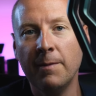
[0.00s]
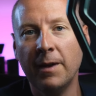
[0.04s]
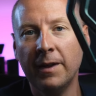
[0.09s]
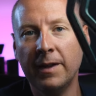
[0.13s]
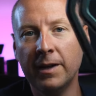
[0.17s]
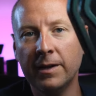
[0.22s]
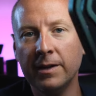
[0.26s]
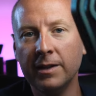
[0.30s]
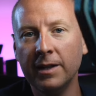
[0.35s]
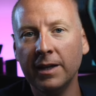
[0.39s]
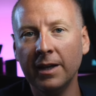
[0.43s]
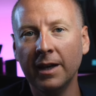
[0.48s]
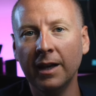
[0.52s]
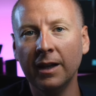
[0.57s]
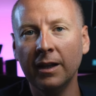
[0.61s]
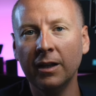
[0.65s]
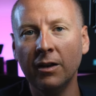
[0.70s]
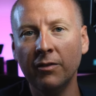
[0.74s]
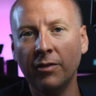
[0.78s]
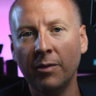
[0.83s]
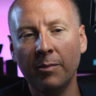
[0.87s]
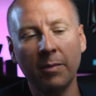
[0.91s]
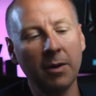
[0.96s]
Another thing I
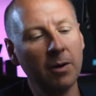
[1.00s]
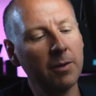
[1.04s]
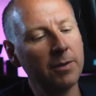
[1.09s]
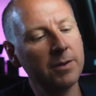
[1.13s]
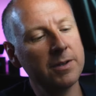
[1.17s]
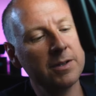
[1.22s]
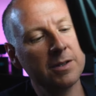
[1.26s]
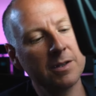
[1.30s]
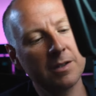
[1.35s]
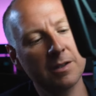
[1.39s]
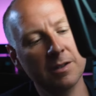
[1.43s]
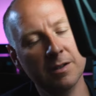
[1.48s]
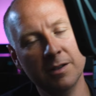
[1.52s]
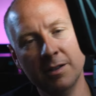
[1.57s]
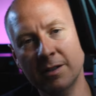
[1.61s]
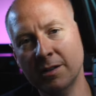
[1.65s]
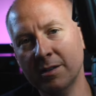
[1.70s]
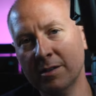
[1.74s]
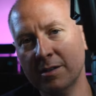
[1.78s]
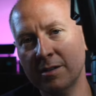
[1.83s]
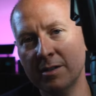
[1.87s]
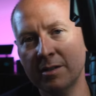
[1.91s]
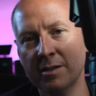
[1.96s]
love about this
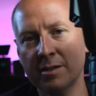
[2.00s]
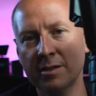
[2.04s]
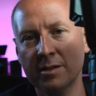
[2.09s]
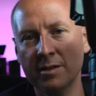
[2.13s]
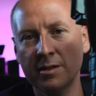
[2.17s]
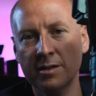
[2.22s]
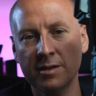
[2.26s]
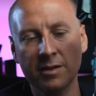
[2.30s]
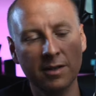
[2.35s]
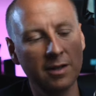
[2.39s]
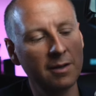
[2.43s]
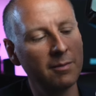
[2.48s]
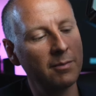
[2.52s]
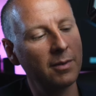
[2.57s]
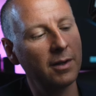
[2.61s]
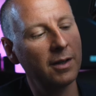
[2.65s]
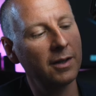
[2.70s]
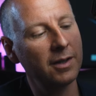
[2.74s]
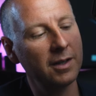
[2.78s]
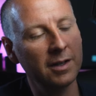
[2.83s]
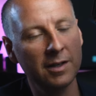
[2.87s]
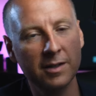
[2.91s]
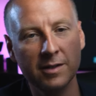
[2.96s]

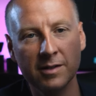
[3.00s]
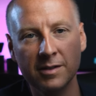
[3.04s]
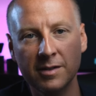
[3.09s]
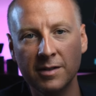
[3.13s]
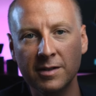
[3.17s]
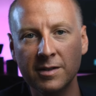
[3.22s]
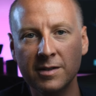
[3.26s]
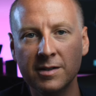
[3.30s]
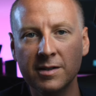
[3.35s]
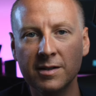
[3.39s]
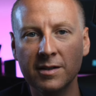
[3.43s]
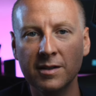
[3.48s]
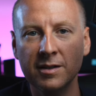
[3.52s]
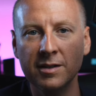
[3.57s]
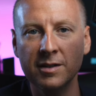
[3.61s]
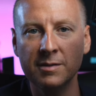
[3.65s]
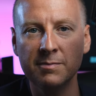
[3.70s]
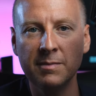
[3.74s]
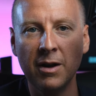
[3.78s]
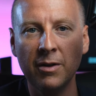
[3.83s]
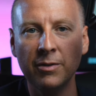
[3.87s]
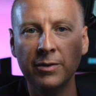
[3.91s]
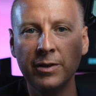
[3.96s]
gimbal is
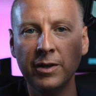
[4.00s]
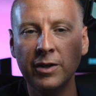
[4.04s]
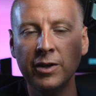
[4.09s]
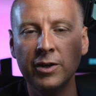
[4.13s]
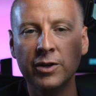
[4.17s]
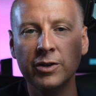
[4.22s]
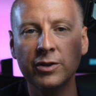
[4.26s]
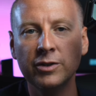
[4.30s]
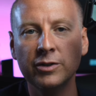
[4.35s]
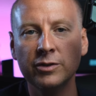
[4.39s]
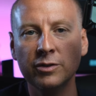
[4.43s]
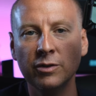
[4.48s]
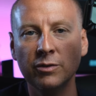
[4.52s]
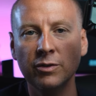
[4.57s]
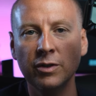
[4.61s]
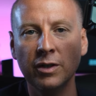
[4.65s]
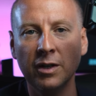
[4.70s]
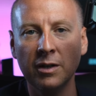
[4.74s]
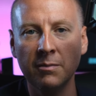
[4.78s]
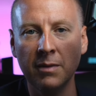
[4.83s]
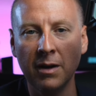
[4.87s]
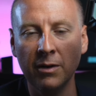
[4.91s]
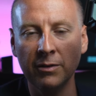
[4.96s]
this mount here, so you
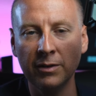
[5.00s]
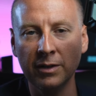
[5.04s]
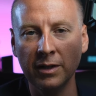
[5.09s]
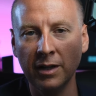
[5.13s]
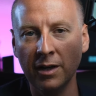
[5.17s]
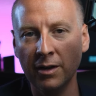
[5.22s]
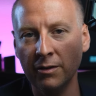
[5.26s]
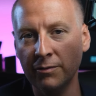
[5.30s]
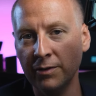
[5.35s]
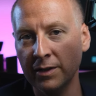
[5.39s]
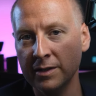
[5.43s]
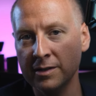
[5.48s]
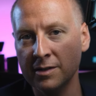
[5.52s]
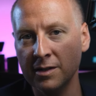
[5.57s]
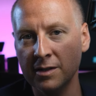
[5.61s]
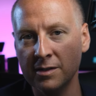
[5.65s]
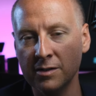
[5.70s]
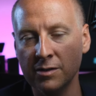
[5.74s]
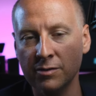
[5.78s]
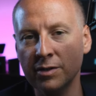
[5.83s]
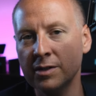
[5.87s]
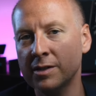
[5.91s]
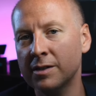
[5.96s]
can mount a lot of
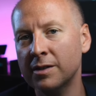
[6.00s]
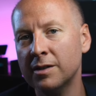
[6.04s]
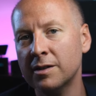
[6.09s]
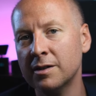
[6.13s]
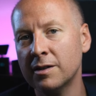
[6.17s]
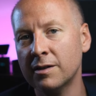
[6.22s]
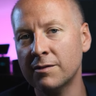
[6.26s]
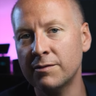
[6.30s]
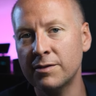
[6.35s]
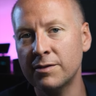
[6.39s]
accessories that are